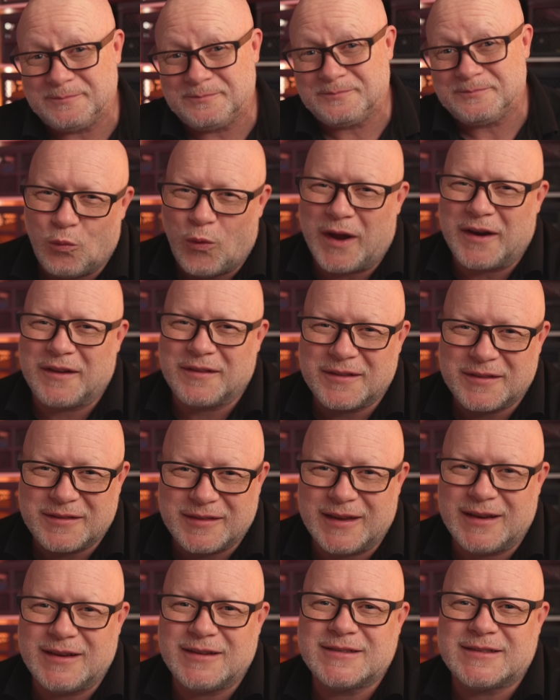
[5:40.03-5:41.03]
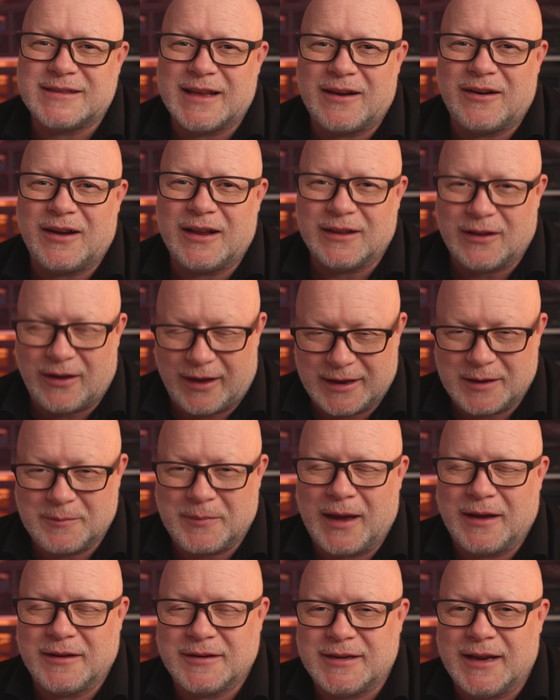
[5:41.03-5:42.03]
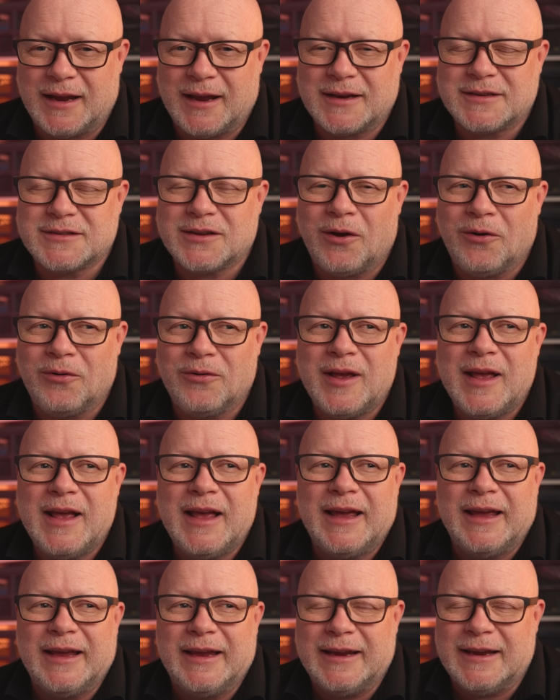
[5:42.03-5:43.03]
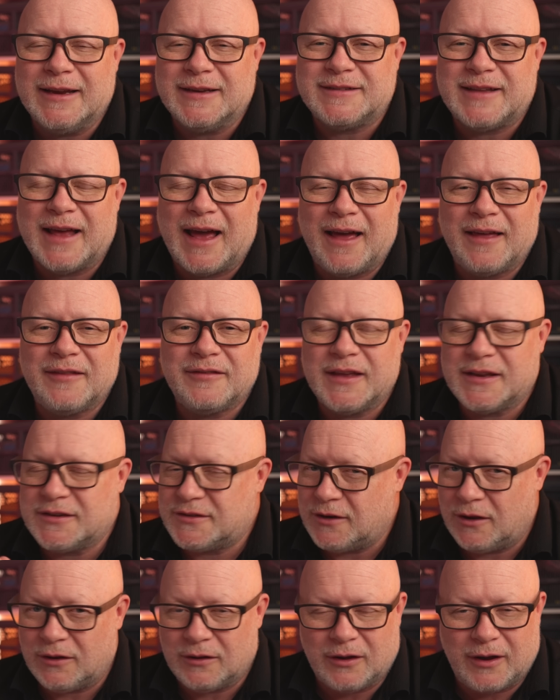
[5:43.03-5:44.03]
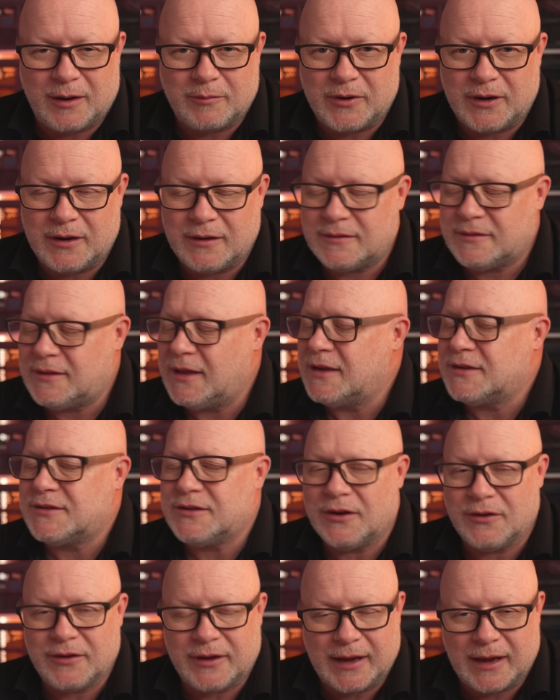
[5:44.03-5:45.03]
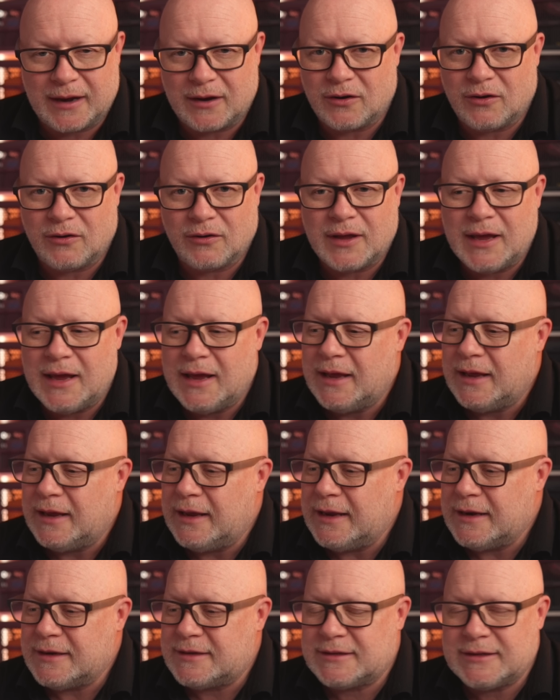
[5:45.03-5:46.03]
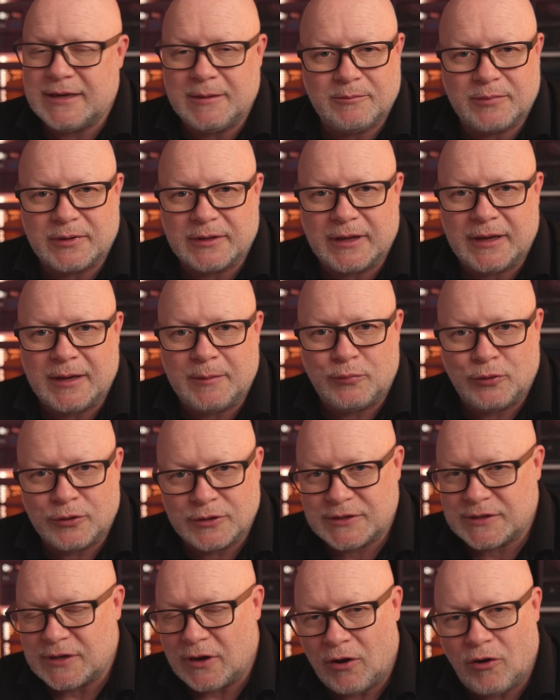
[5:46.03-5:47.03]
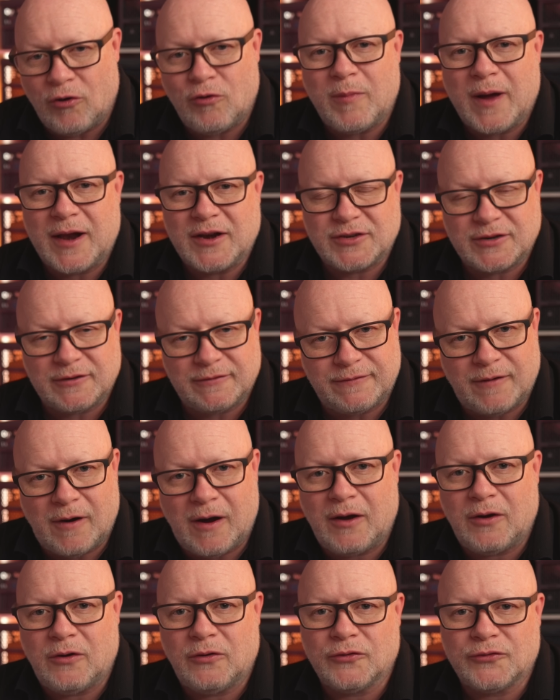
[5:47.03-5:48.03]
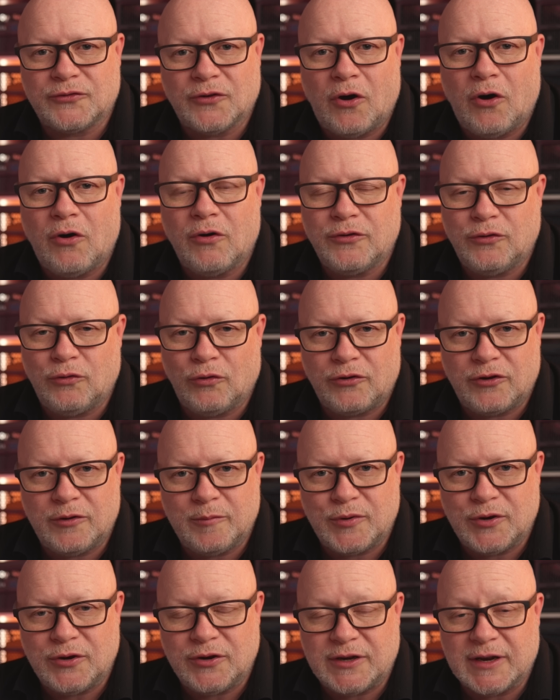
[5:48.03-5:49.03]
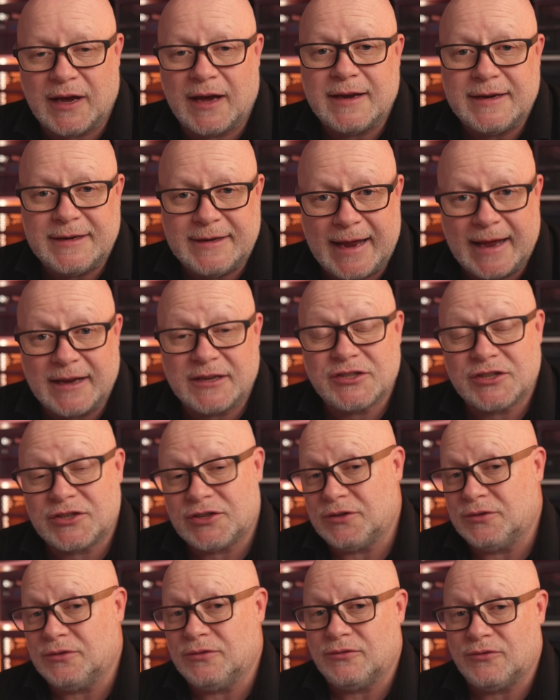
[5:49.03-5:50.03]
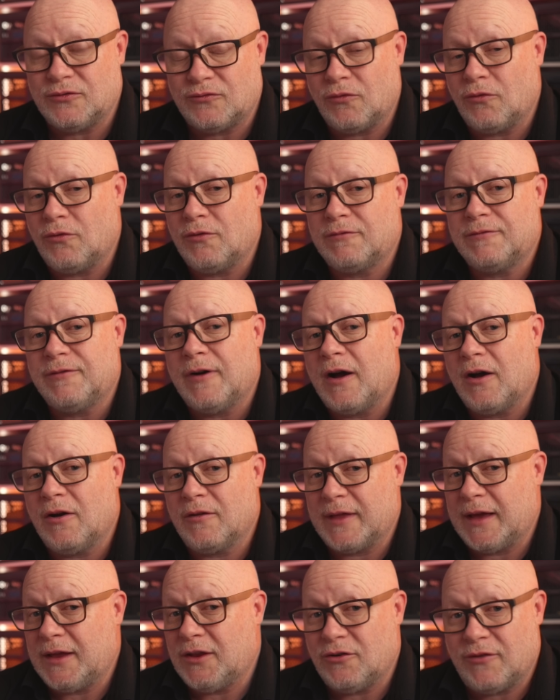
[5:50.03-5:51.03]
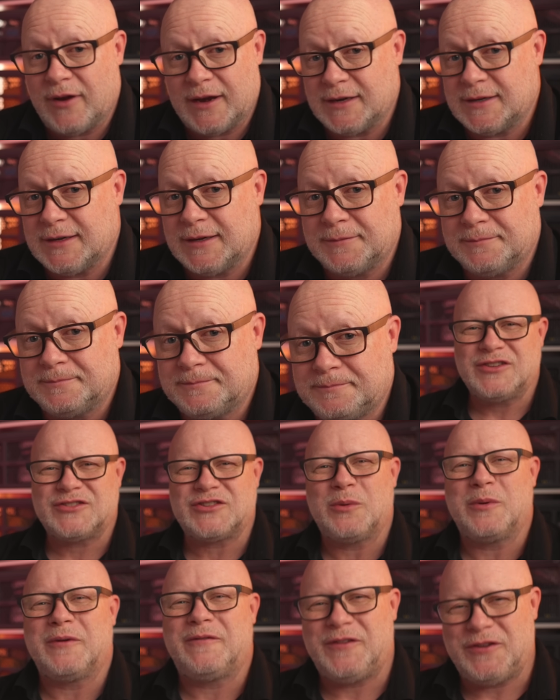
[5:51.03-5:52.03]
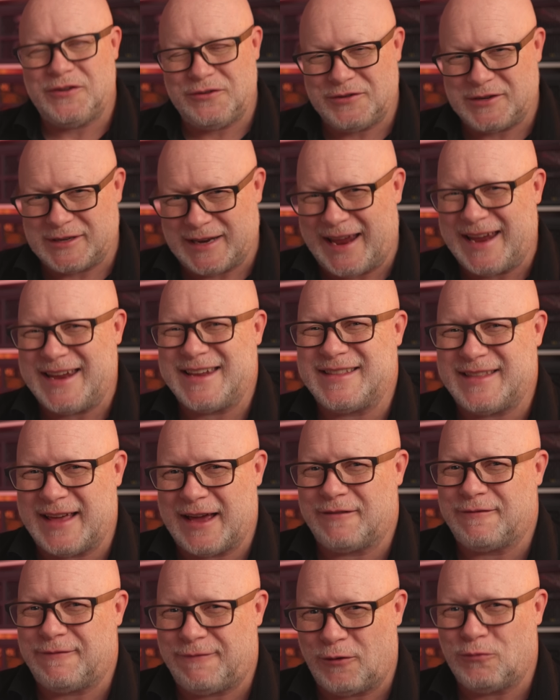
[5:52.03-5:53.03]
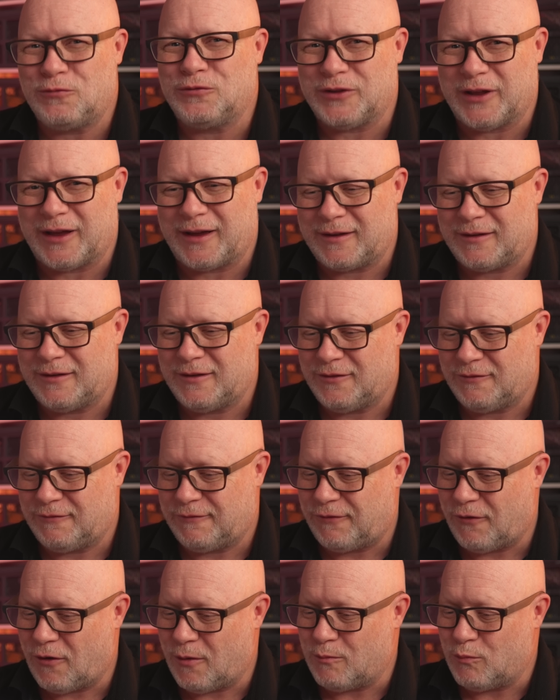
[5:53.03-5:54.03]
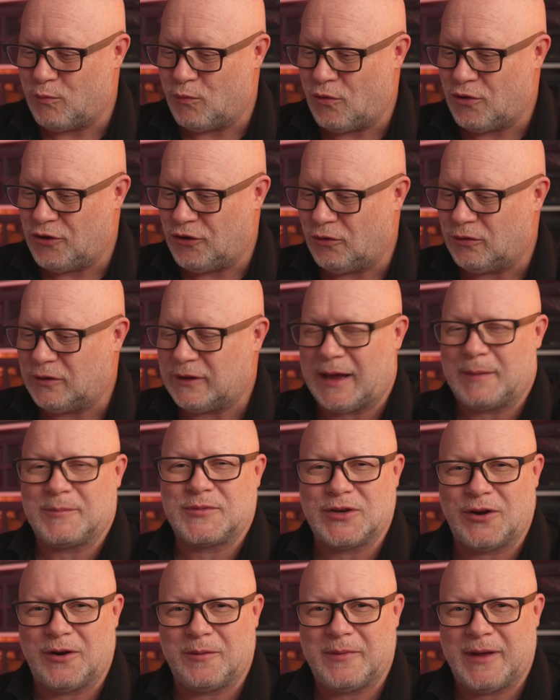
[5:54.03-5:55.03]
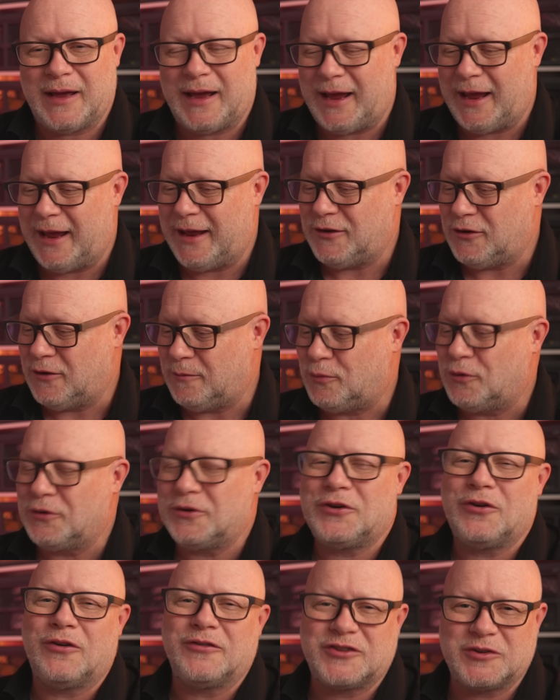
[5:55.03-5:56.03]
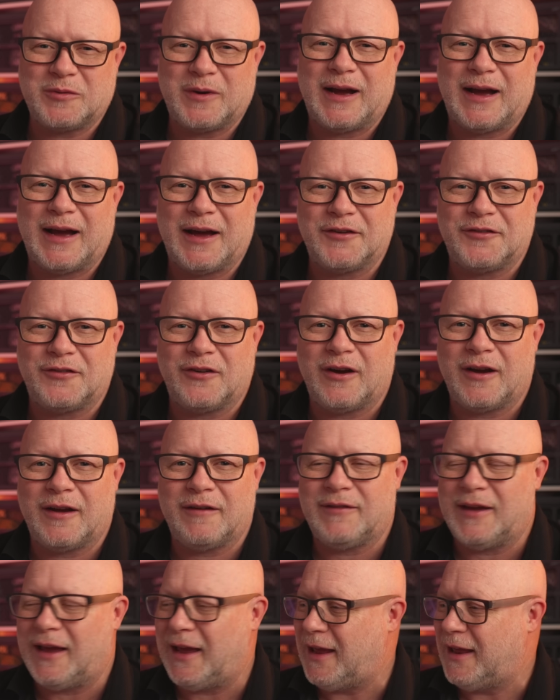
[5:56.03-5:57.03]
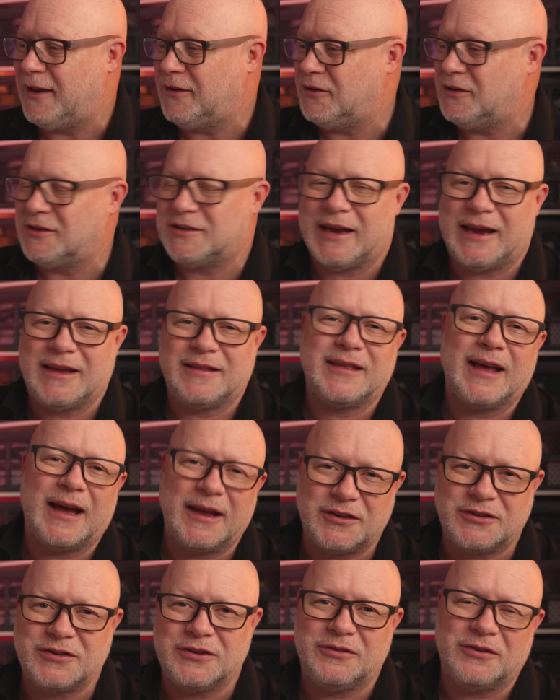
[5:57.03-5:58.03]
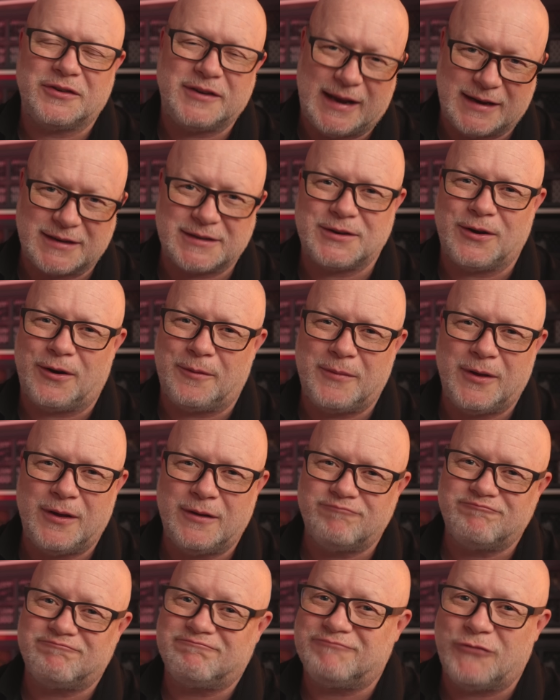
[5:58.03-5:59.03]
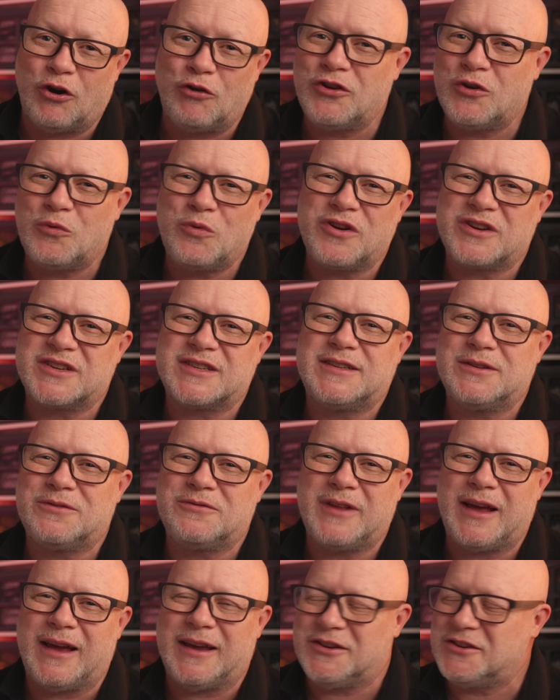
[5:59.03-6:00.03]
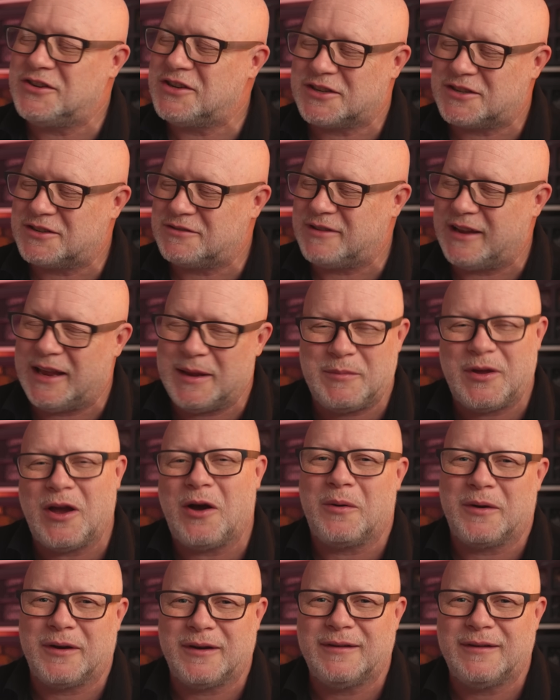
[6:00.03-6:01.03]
One of the things that I like about DxO is that there's no library, there's no catalog. It simply puts a whole bunch of files on your computer next to the raw file that you're editing. So if you take that folder from your laptop and you put it onto a hard drive and you take that to your desktop, all your work's still there. You just keep going.